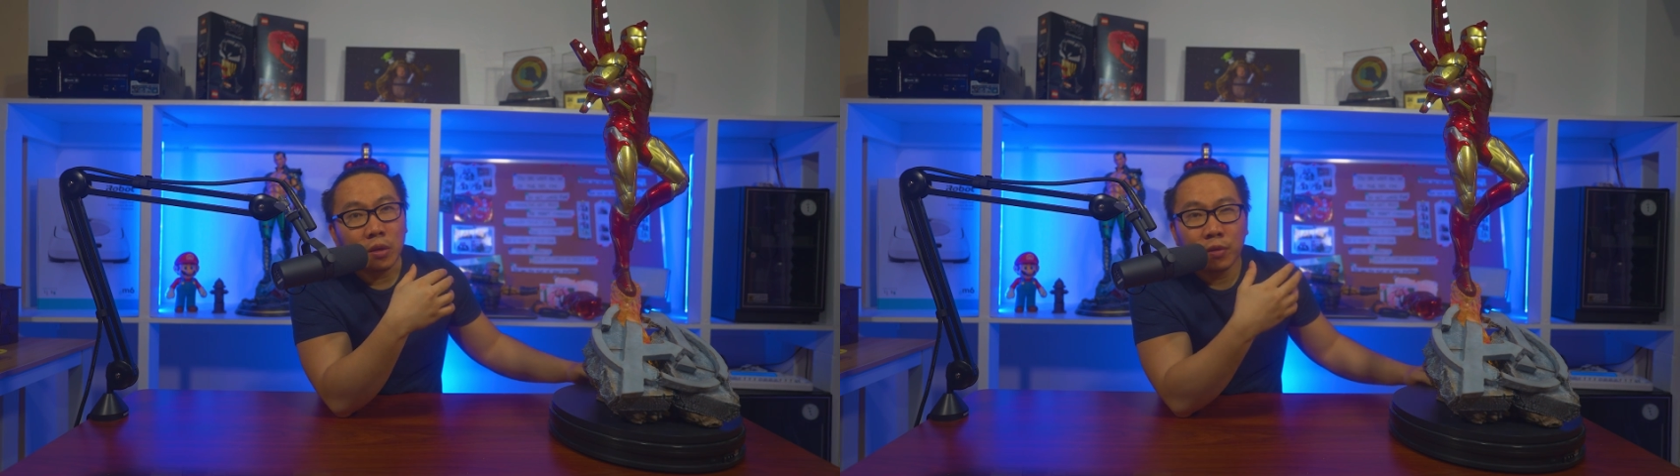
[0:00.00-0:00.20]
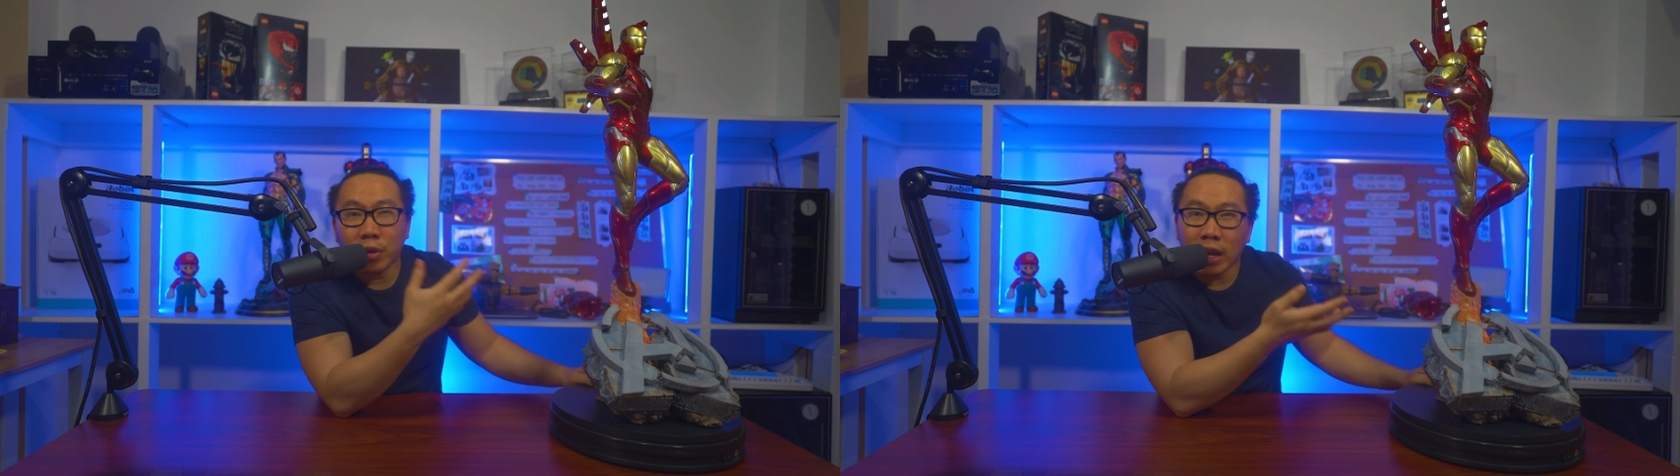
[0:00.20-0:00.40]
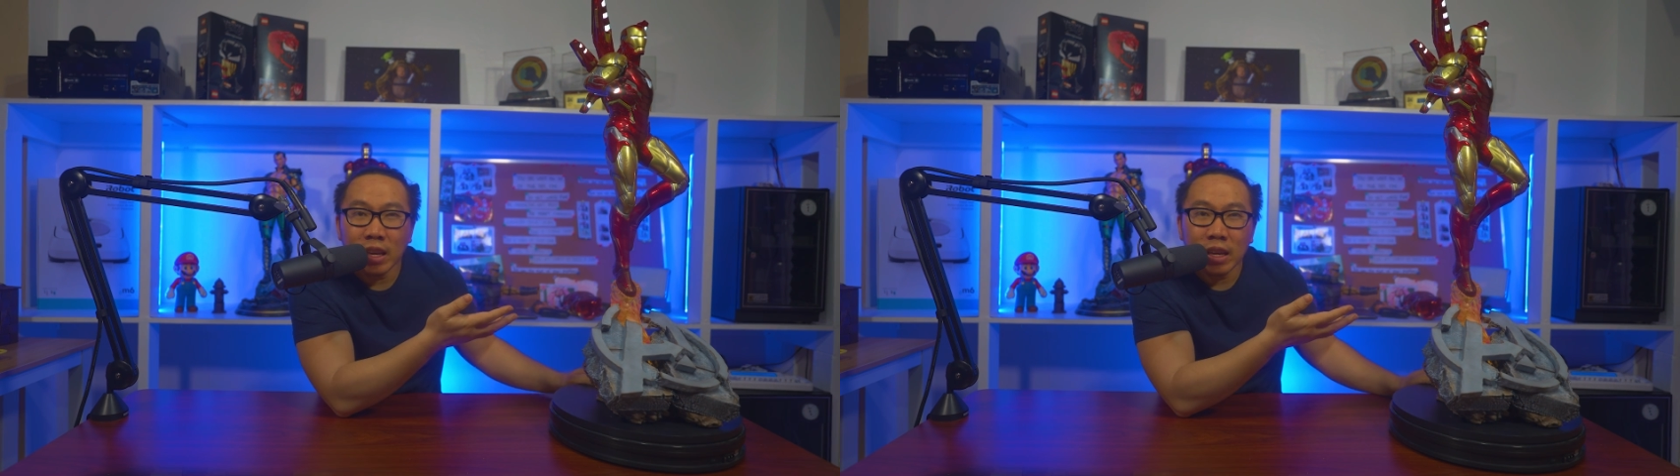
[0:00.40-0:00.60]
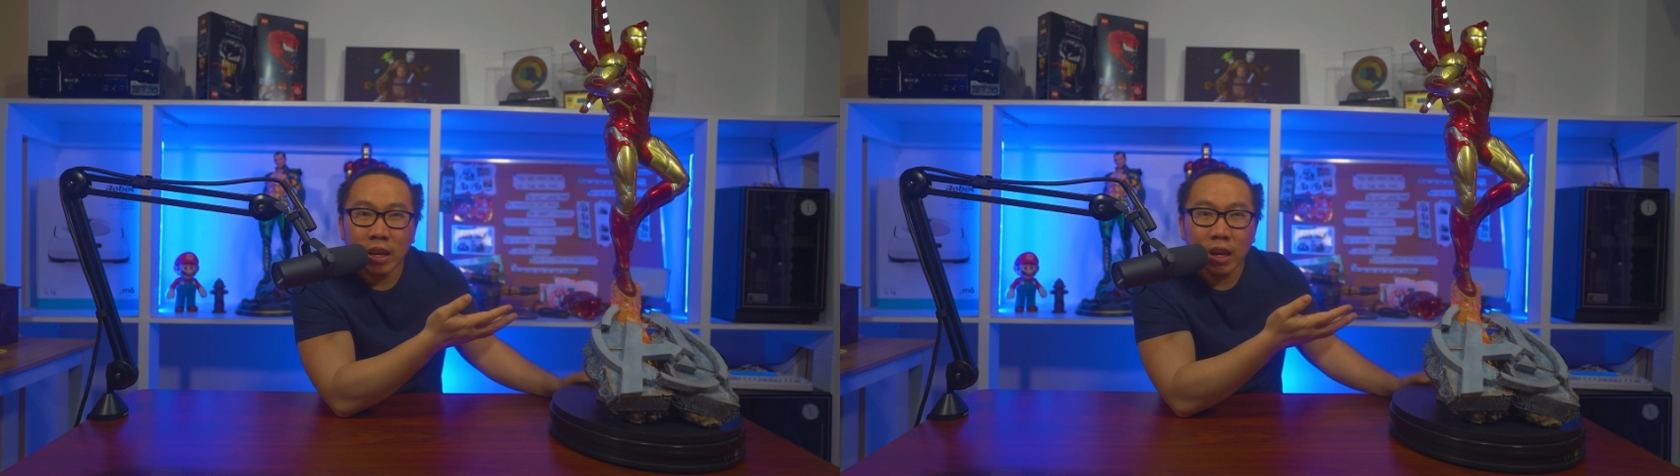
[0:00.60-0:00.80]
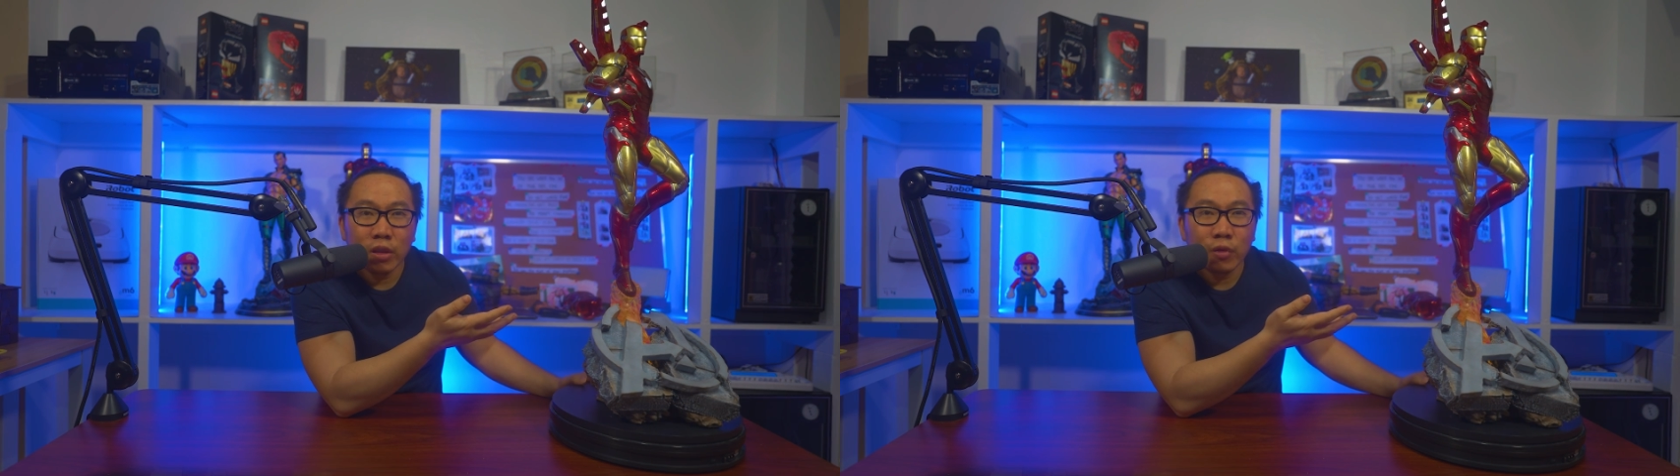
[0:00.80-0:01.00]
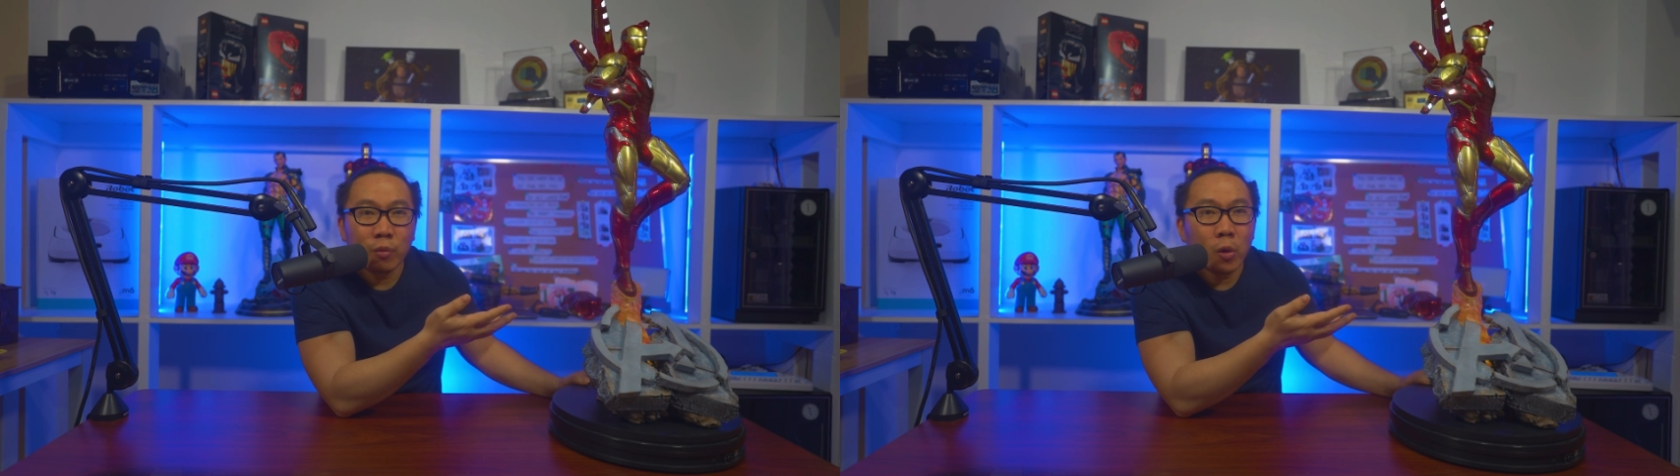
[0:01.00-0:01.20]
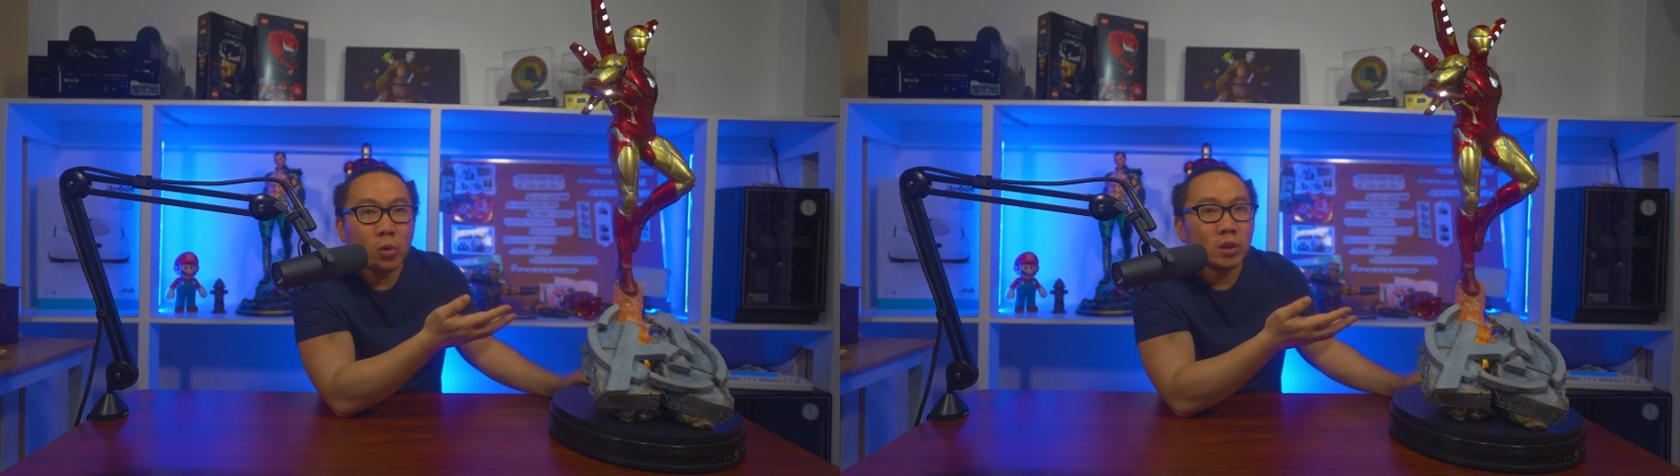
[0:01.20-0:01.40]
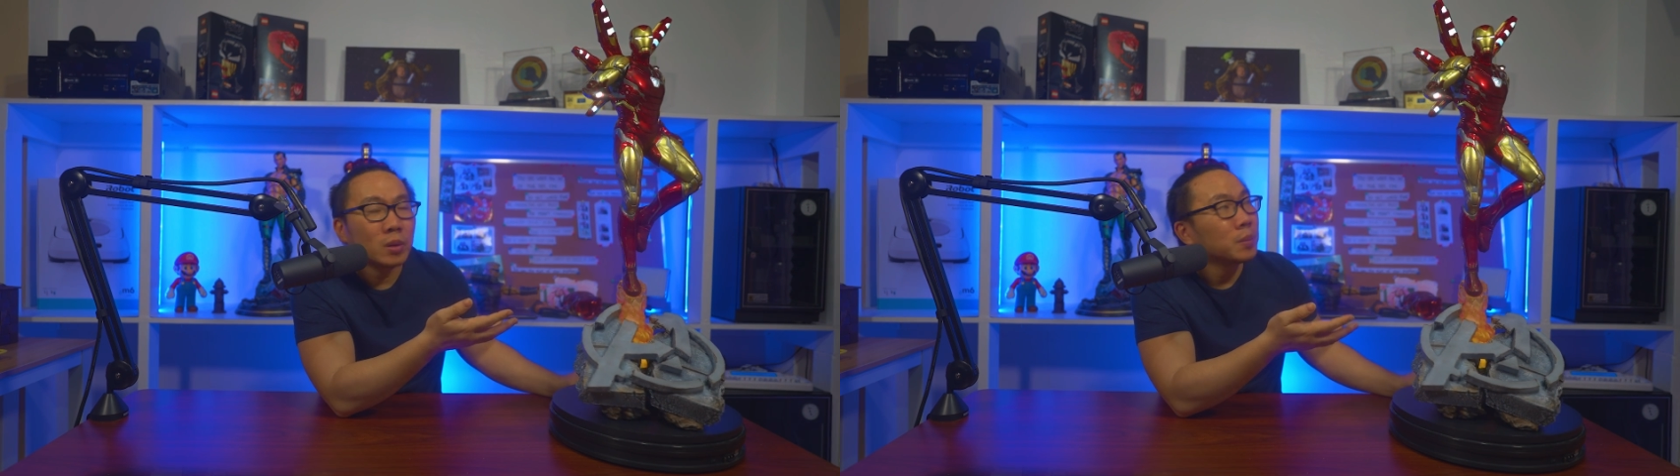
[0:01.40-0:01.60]
flying kind of
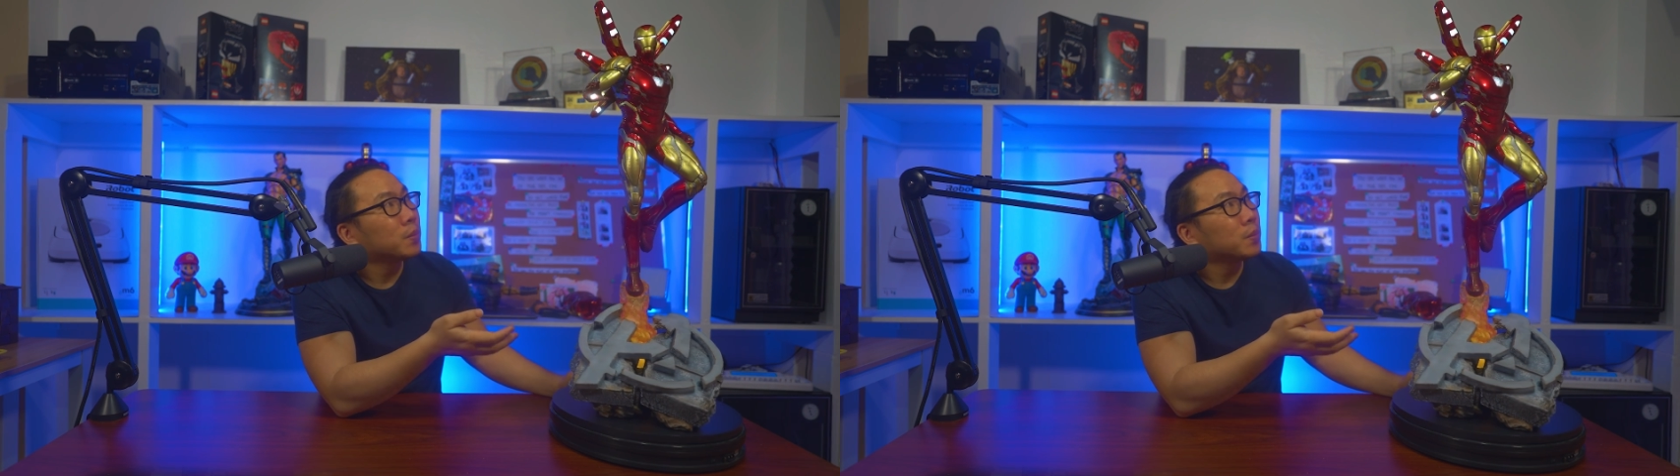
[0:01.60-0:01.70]
pose.